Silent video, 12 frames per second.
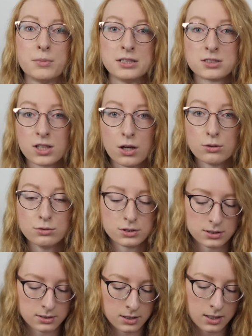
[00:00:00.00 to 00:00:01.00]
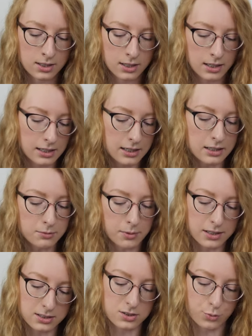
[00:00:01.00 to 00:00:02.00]
men's coats, and
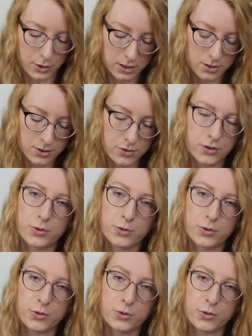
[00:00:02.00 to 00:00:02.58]
men's sweaters